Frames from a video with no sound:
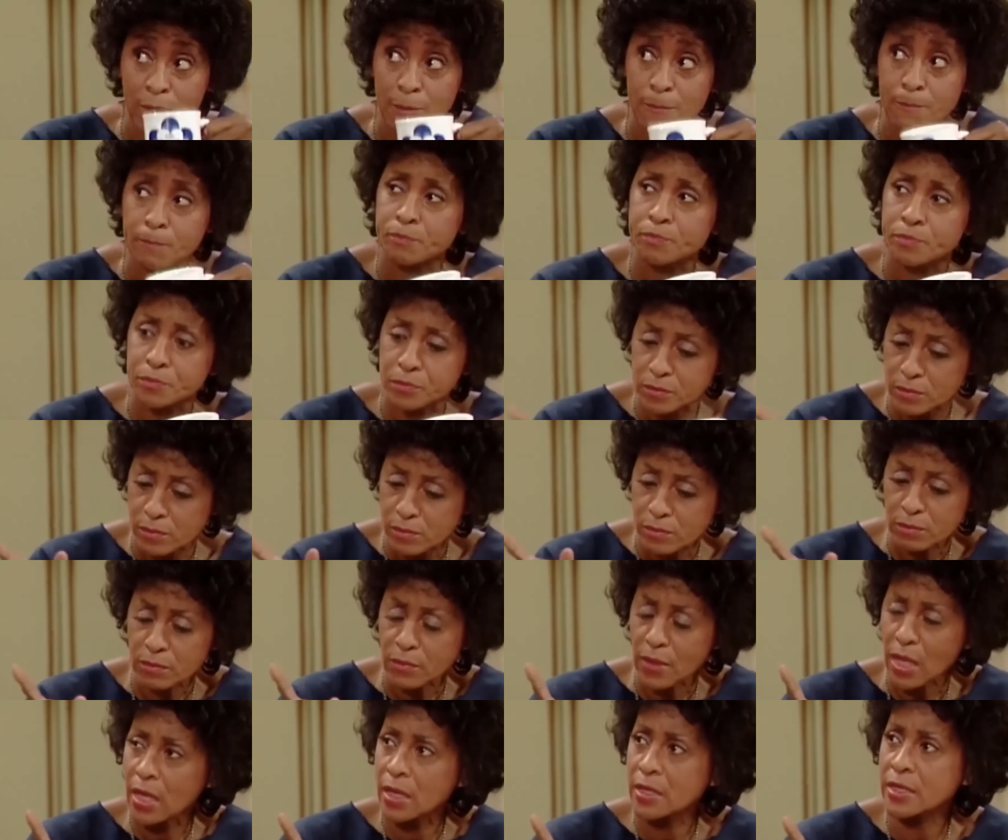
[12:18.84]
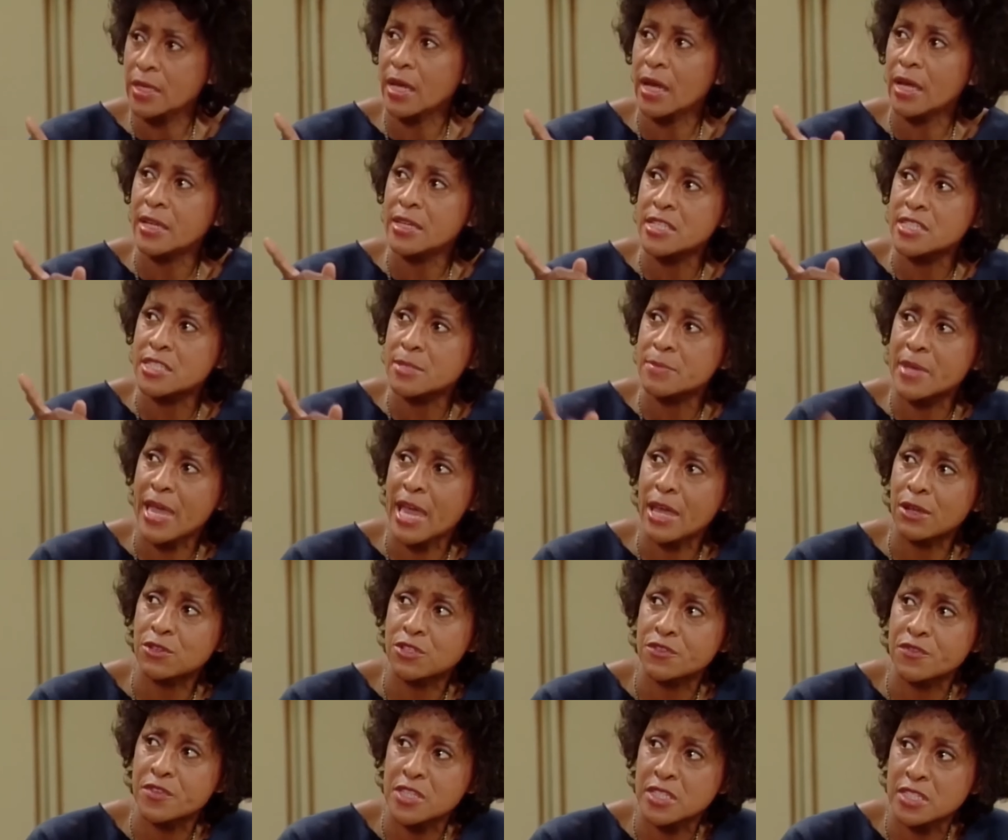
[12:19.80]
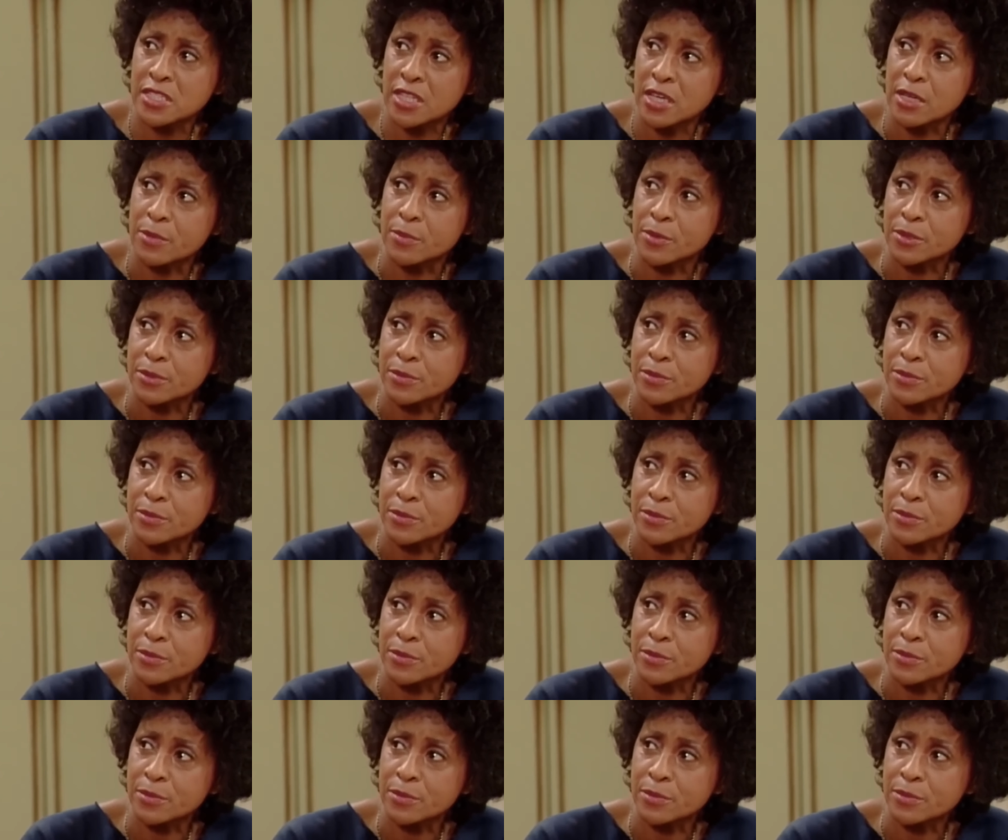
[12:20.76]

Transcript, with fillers: Crossroads Theater in Los Angeles.